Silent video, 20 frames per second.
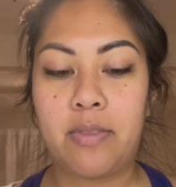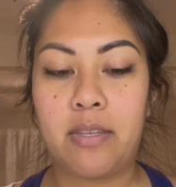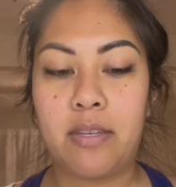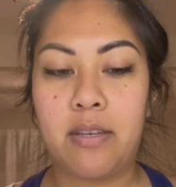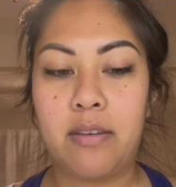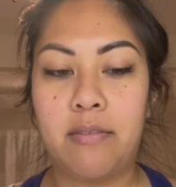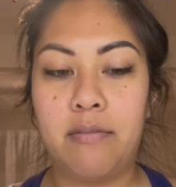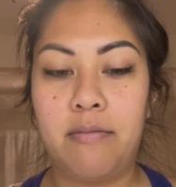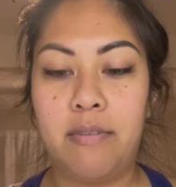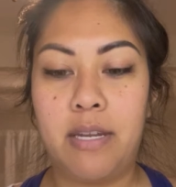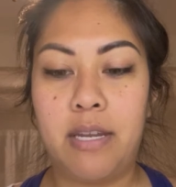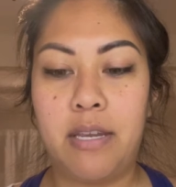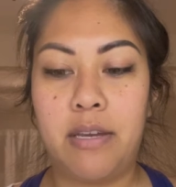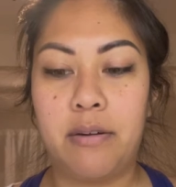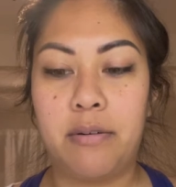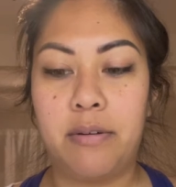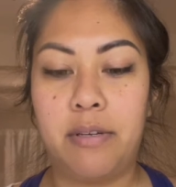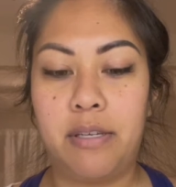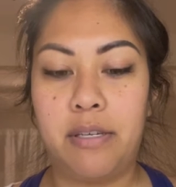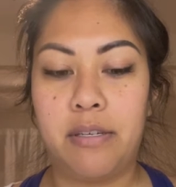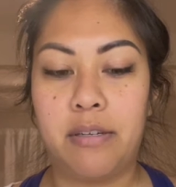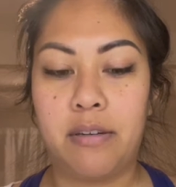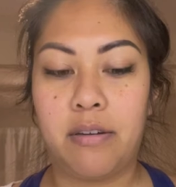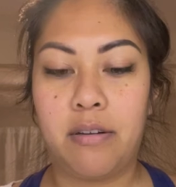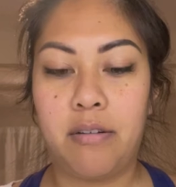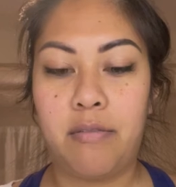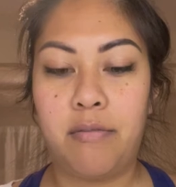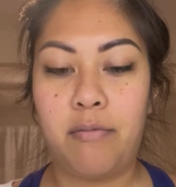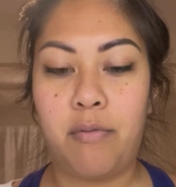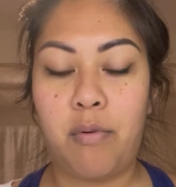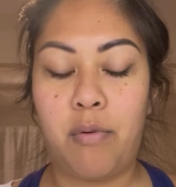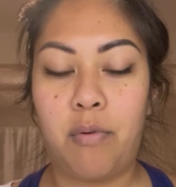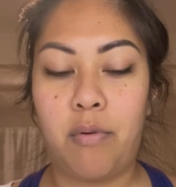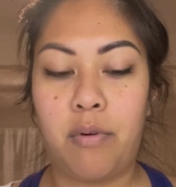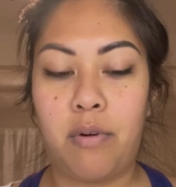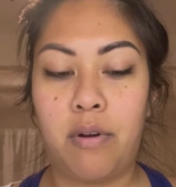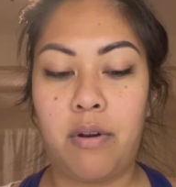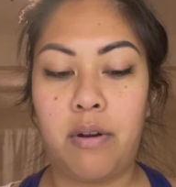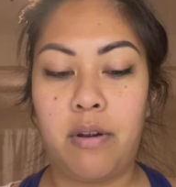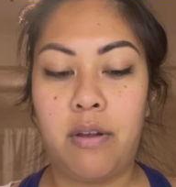video here
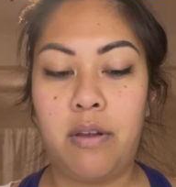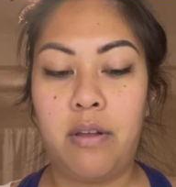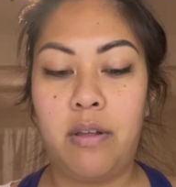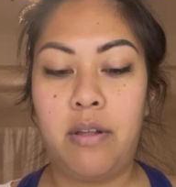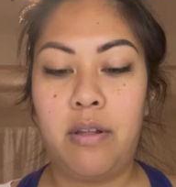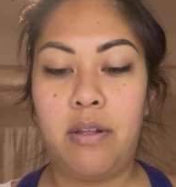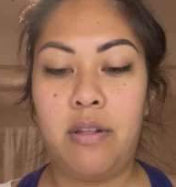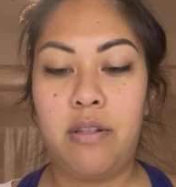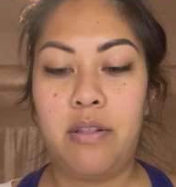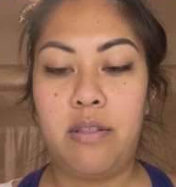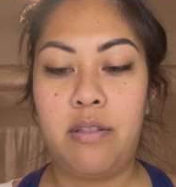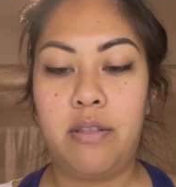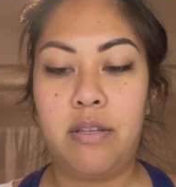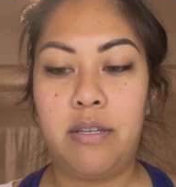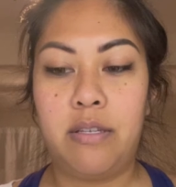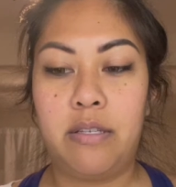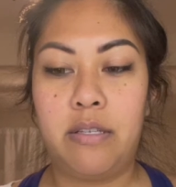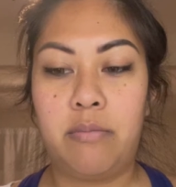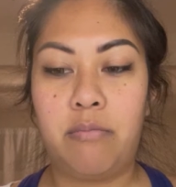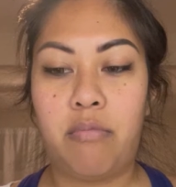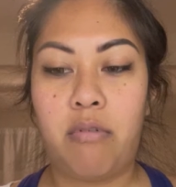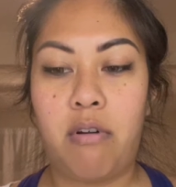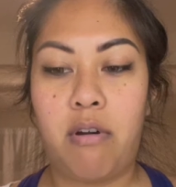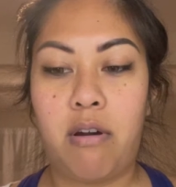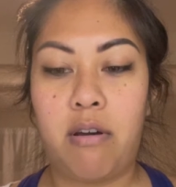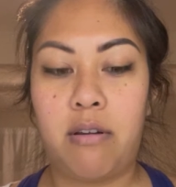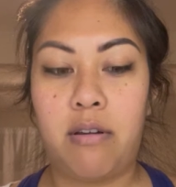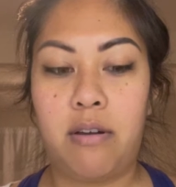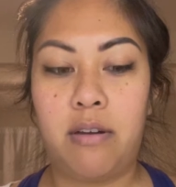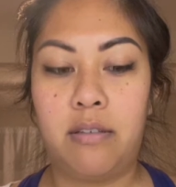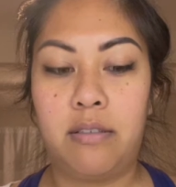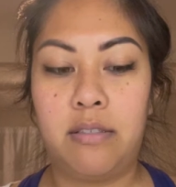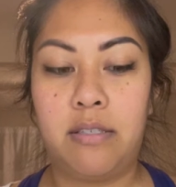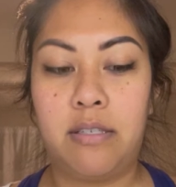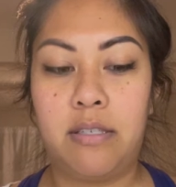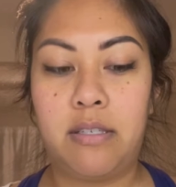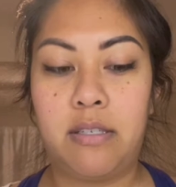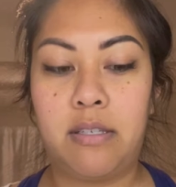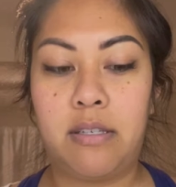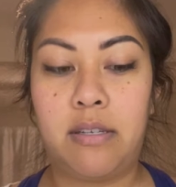for this
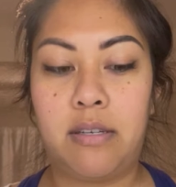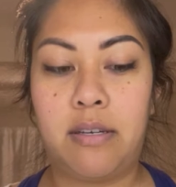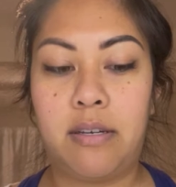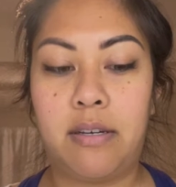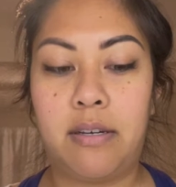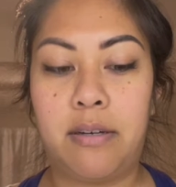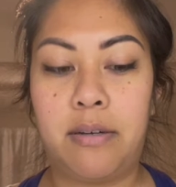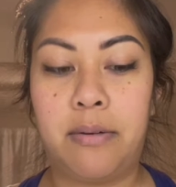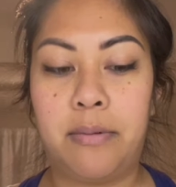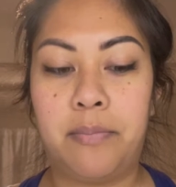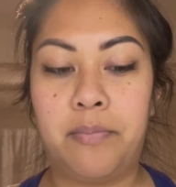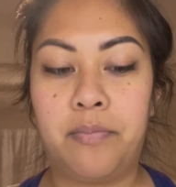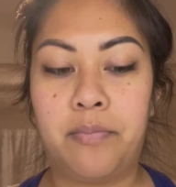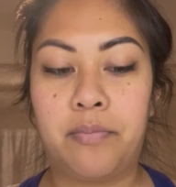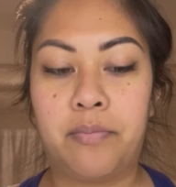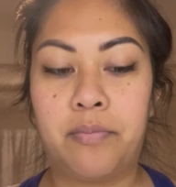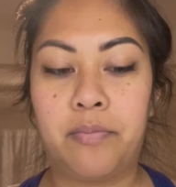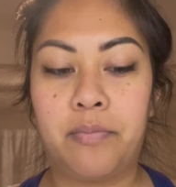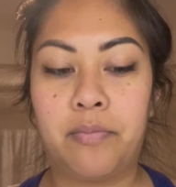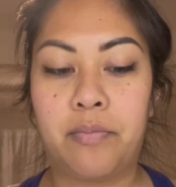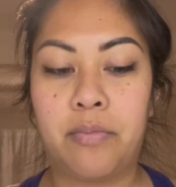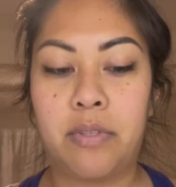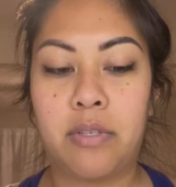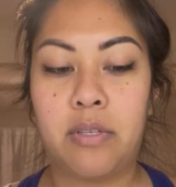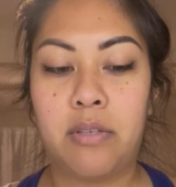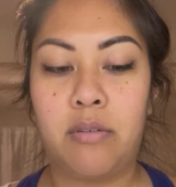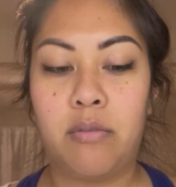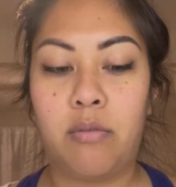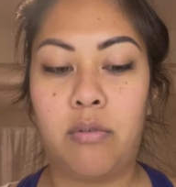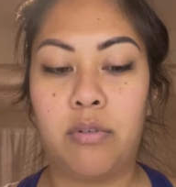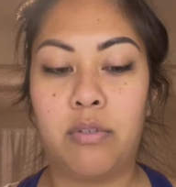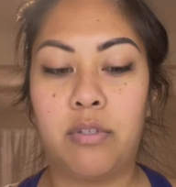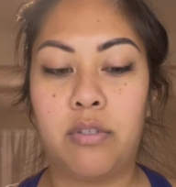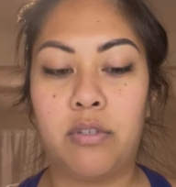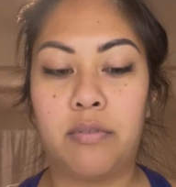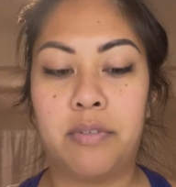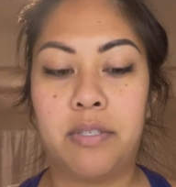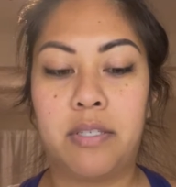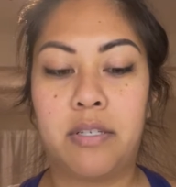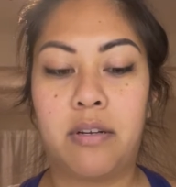product or
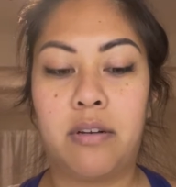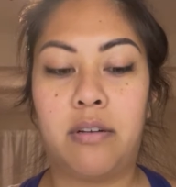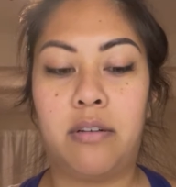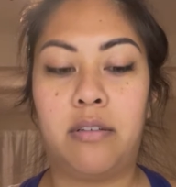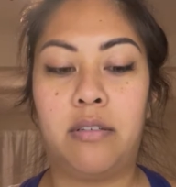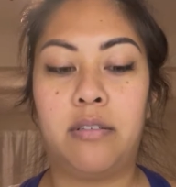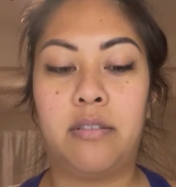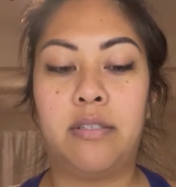service called